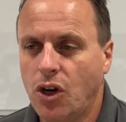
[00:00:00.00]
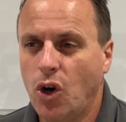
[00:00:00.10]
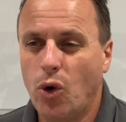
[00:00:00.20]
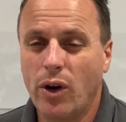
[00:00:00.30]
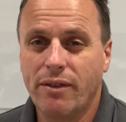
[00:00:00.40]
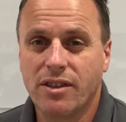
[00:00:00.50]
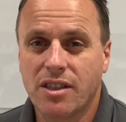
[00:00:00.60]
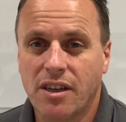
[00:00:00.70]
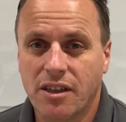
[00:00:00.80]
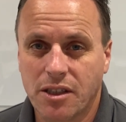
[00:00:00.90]
or even
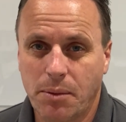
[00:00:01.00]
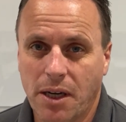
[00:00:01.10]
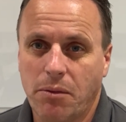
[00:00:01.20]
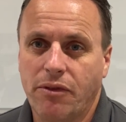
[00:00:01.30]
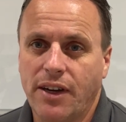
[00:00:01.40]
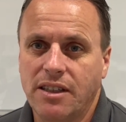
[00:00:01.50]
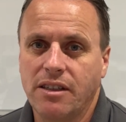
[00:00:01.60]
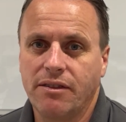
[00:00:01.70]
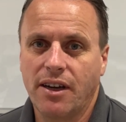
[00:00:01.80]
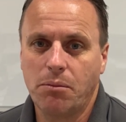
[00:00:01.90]
starts to become
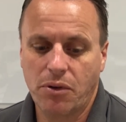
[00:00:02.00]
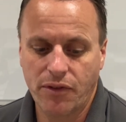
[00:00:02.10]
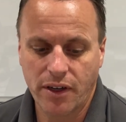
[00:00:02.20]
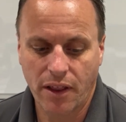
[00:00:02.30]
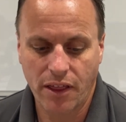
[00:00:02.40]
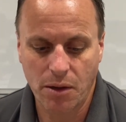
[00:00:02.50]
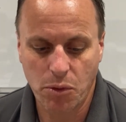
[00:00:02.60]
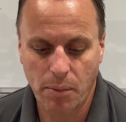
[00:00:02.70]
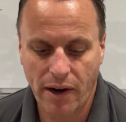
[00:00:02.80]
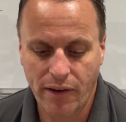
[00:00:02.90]
effective and provide a thermal
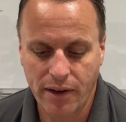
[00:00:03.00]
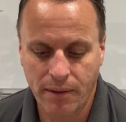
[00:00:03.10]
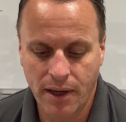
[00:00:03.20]
barrier.